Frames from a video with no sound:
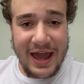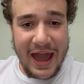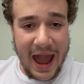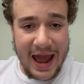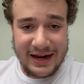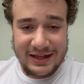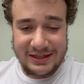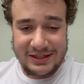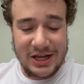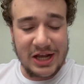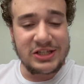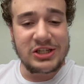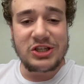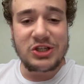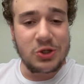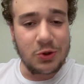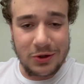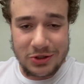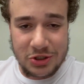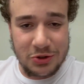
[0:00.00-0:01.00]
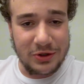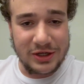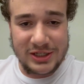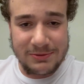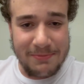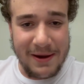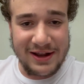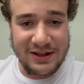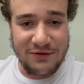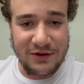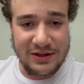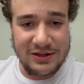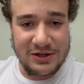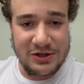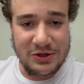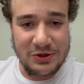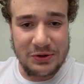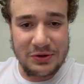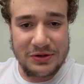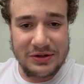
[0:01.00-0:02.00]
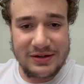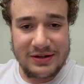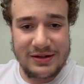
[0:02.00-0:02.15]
and it doesn't do what you'd expect it to do.